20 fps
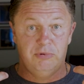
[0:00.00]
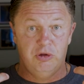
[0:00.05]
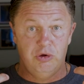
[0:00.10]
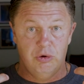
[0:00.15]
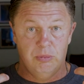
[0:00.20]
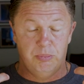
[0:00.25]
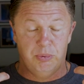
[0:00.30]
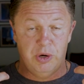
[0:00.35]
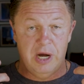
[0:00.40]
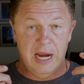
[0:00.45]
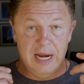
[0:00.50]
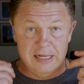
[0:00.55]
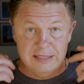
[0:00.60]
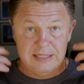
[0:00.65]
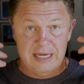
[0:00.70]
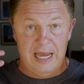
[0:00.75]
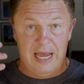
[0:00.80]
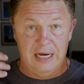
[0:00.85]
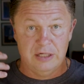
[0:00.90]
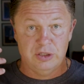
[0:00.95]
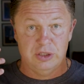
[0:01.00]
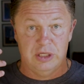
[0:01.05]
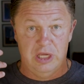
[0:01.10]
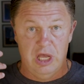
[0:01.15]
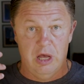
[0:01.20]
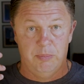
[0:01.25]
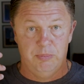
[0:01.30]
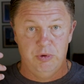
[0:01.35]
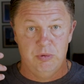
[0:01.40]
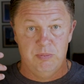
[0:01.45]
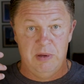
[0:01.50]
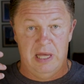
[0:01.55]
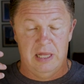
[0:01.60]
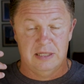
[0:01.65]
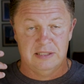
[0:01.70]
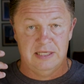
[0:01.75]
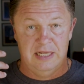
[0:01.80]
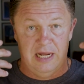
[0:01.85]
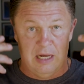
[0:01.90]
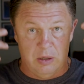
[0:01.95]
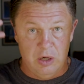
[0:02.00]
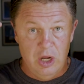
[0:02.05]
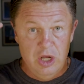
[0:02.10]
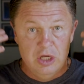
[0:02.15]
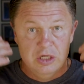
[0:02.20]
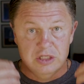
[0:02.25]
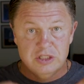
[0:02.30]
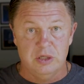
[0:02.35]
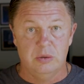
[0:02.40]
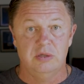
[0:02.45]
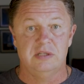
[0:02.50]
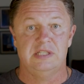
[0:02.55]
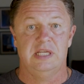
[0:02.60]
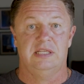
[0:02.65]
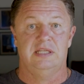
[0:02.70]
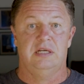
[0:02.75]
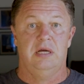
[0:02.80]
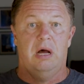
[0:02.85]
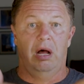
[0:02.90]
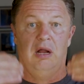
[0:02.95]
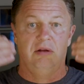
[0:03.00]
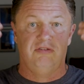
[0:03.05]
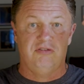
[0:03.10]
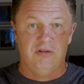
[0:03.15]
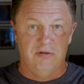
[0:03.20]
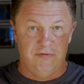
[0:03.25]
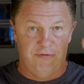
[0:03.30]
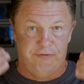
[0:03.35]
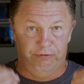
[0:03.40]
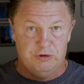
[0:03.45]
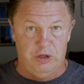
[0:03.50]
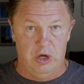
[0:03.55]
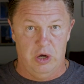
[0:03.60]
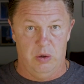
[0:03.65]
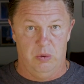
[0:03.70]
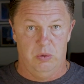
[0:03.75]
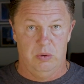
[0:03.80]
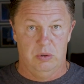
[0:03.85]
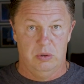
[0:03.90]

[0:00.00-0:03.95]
to your brain to actually help you balance it out. So it's this constant flow,